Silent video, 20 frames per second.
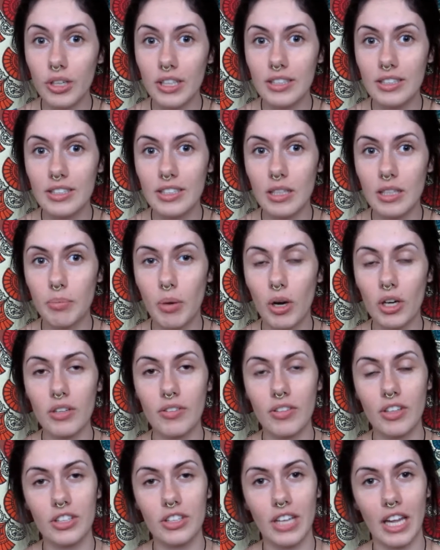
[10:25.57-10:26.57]
It's a part
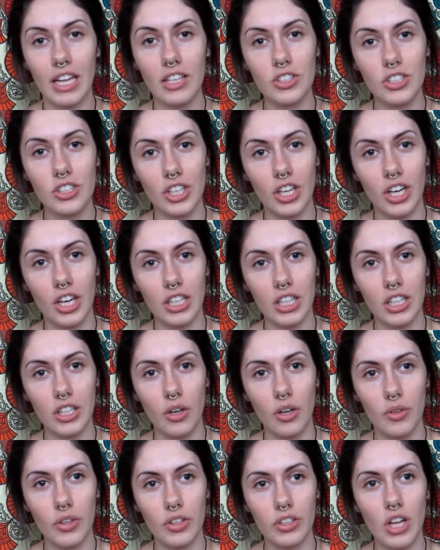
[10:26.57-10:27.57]
of their nature. You
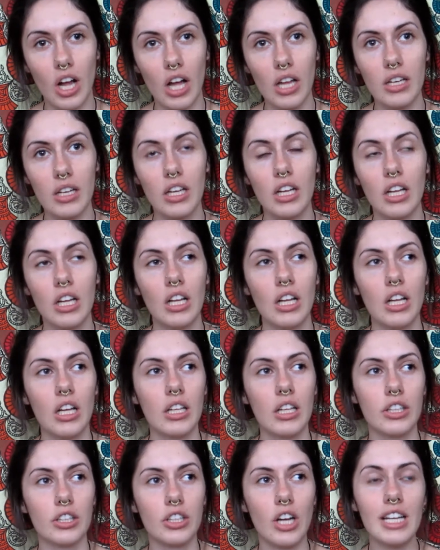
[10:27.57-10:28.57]
know, they're not
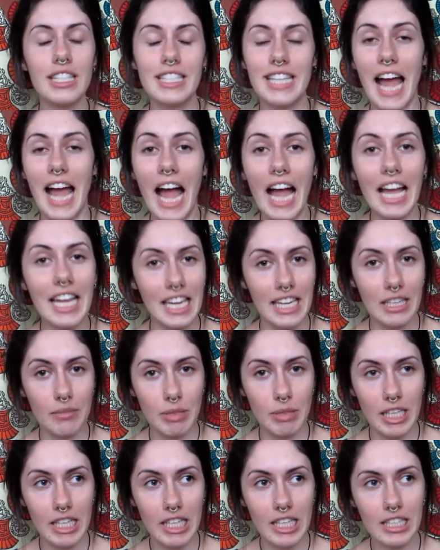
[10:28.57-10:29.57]
attacking
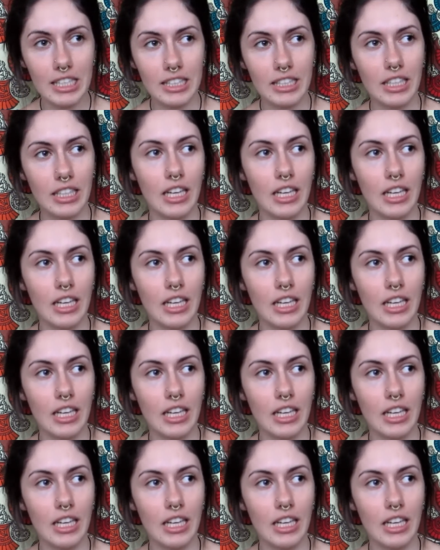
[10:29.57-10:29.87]
me.